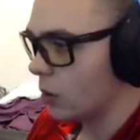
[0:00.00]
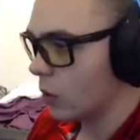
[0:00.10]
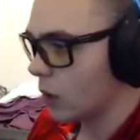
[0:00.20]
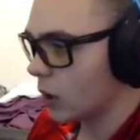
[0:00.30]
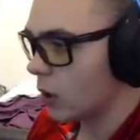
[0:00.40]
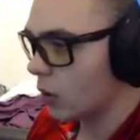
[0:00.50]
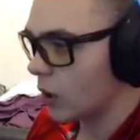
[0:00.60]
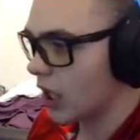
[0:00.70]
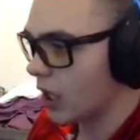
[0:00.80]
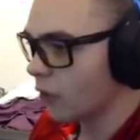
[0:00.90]
We're going to call
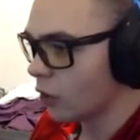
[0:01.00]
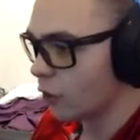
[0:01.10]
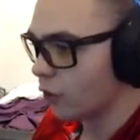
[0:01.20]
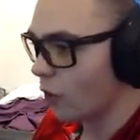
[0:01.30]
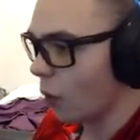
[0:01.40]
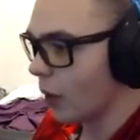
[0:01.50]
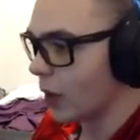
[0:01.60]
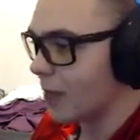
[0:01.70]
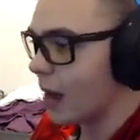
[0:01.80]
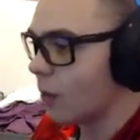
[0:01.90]
cover 4,
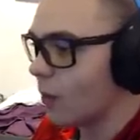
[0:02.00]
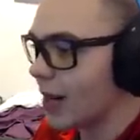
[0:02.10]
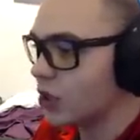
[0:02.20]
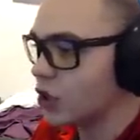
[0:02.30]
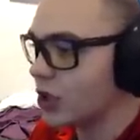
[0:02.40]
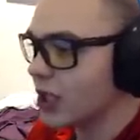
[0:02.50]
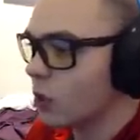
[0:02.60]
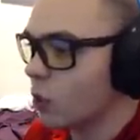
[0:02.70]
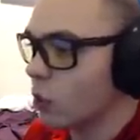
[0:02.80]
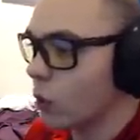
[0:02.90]
and Matt Ryan's just
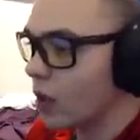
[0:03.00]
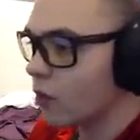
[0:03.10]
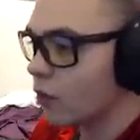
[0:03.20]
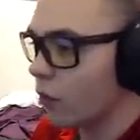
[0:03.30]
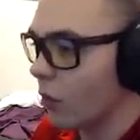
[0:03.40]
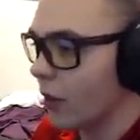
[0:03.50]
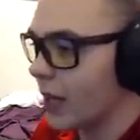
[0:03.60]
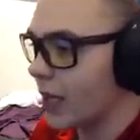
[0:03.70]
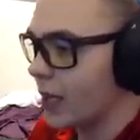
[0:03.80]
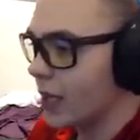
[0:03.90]
going to run for
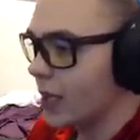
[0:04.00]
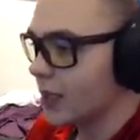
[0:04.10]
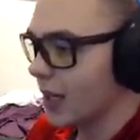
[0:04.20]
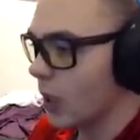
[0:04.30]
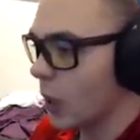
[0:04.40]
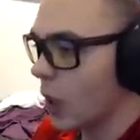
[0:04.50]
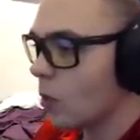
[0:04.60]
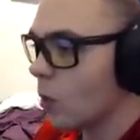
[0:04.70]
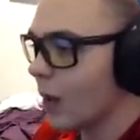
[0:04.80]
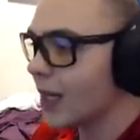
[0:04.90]
it. Got a
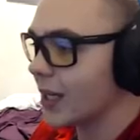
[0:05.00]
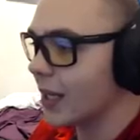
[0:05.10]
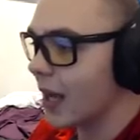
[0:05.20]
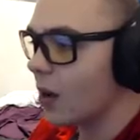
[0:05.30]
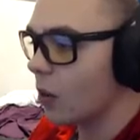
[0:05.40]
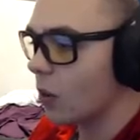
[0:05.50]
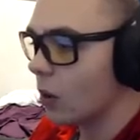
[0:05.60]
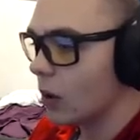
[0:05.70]
long way to go.